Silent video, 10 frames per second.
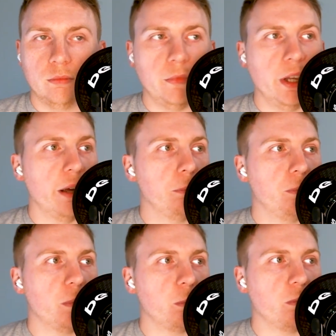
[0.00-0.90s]
Yeah,
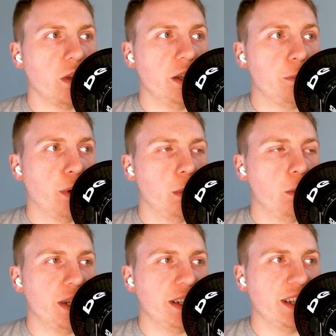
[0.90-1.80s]
he'd probably
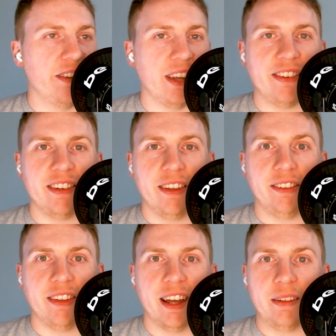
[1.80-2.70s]
be in contention to
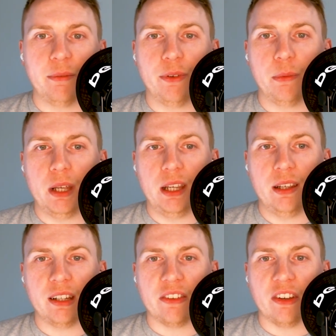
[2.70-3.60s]
start for me,
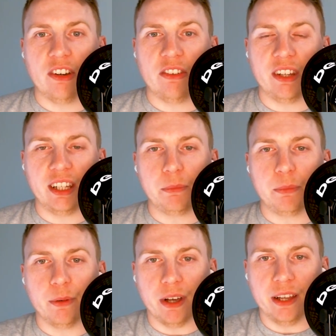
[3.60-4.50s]
because I just think he
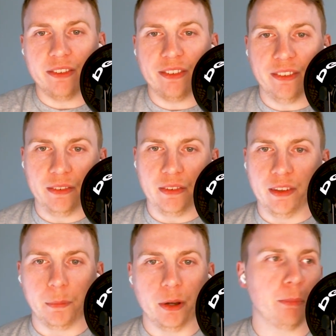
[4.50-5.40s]
provides
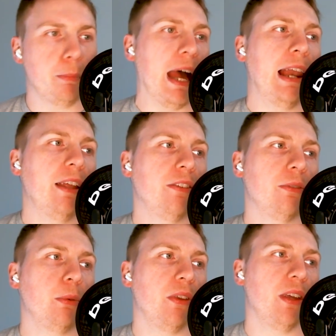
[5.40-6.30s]
the most
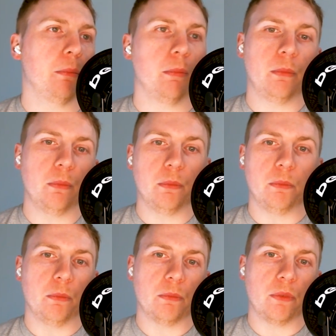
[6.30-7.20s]
balance with him,
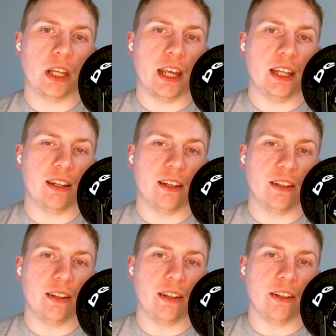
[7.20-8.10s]
Kane
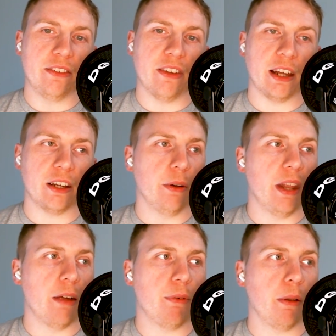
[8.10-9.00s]
and Saka in
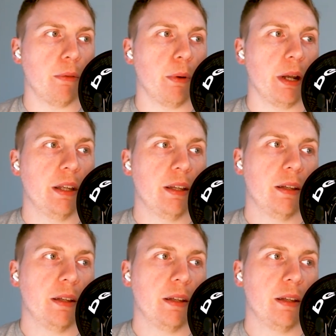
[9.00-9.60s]
that front three.